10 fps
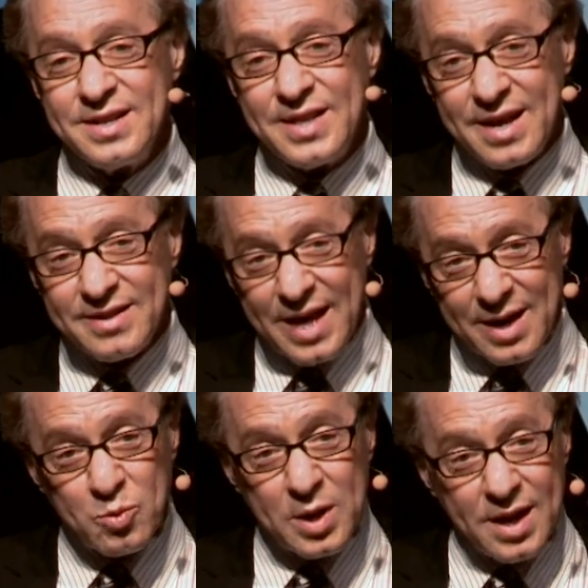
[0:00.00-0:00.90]

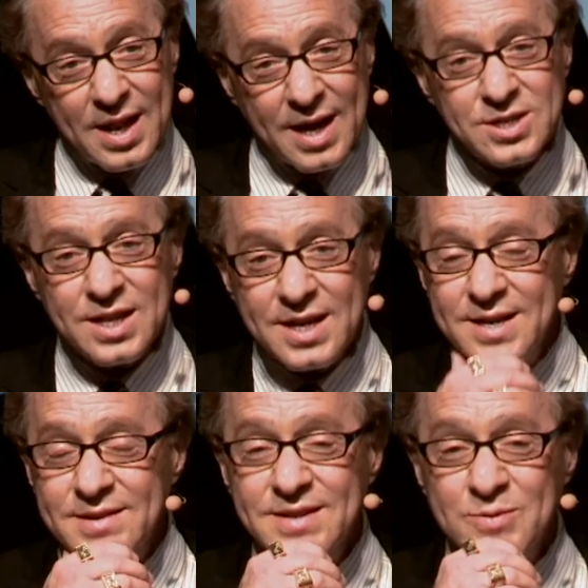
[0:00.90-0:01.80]
That will
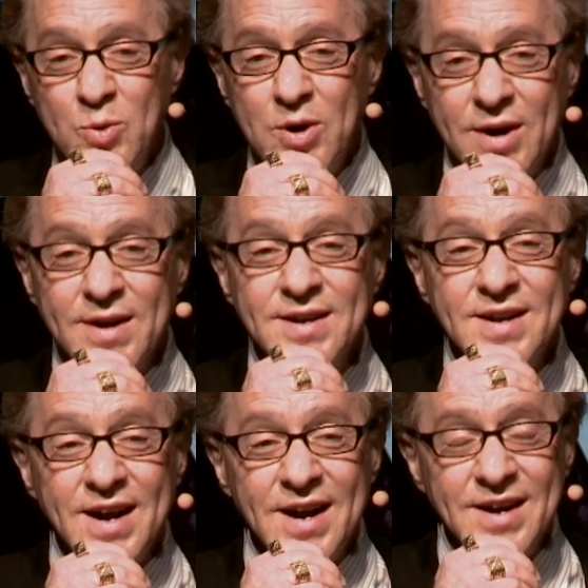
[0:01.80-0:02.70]
actually work
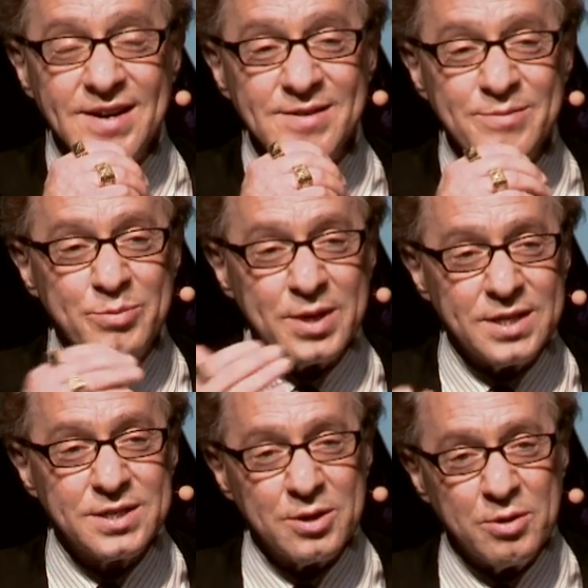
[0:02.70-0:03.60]

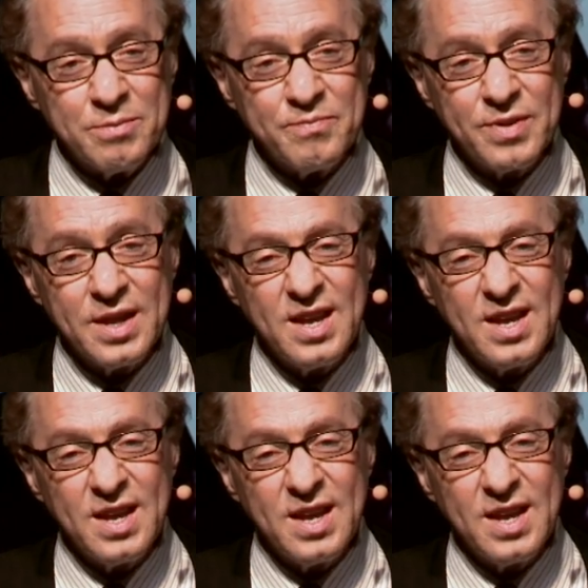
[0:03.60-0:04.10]
pretty soon.